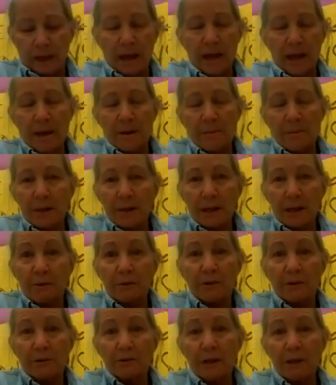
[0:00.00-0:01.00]
And playing
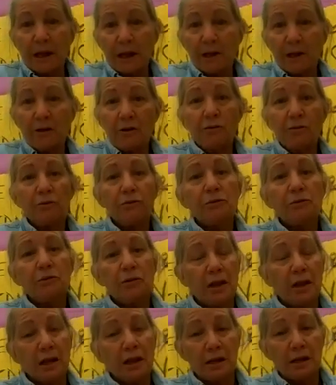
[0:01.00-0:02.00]
with the Legos,
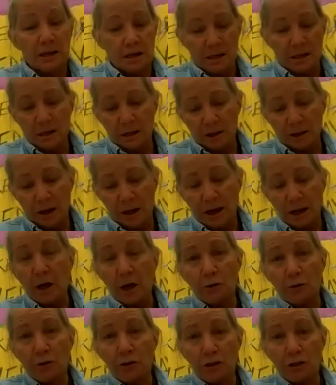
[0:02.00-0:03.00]
and I
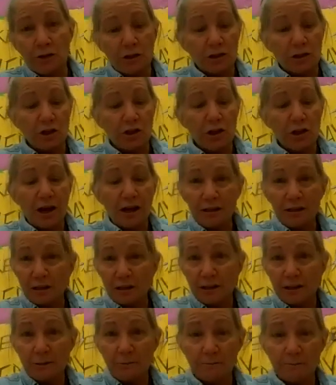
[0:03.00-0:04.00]
hosted the
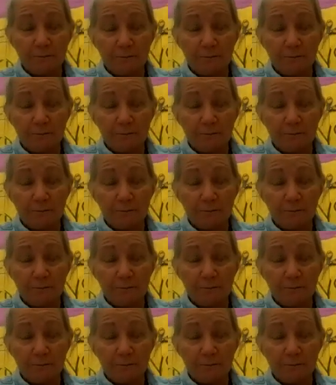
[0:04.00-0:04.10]
chess.